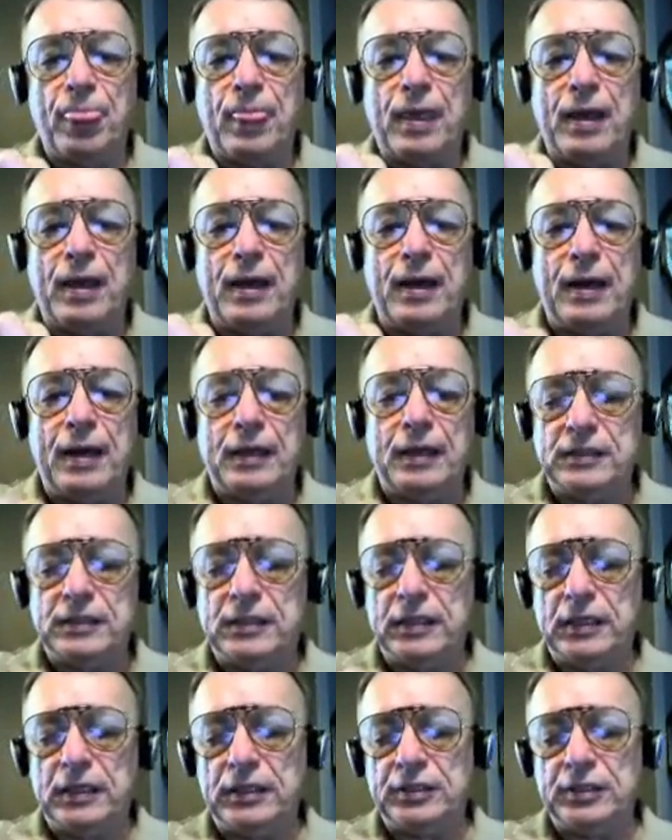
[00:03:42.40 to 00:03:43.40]
an
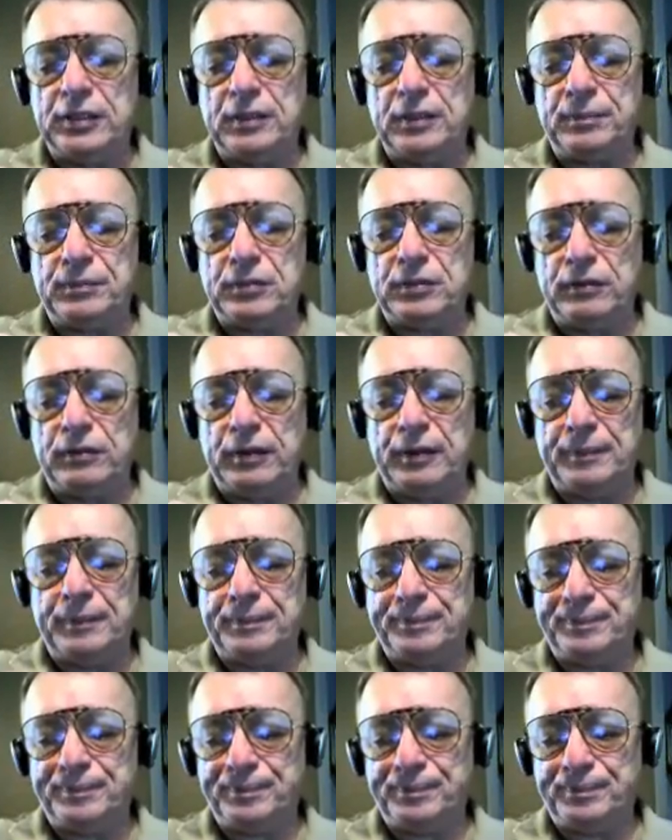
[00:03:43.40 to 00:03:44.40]
SD chip to it.
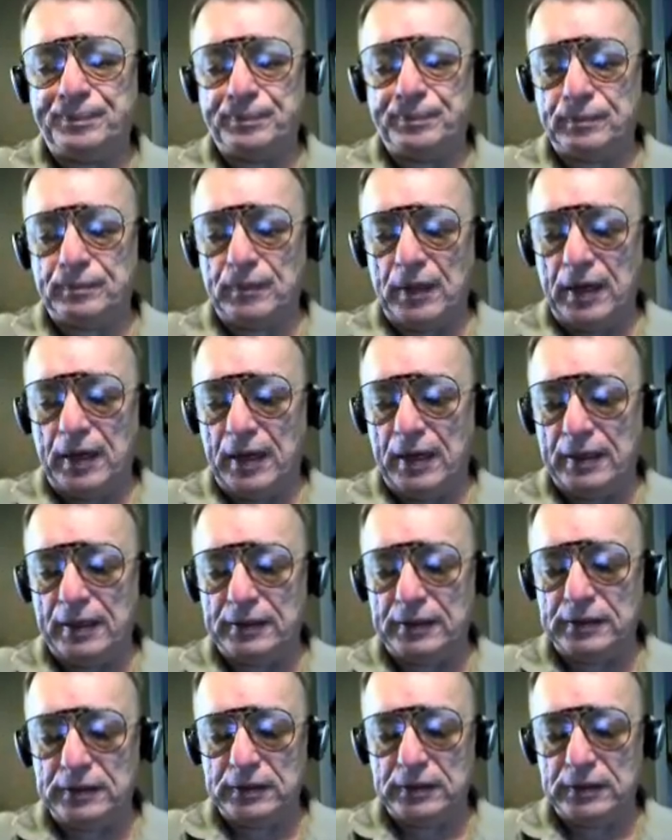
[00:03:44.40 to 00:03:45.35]
It has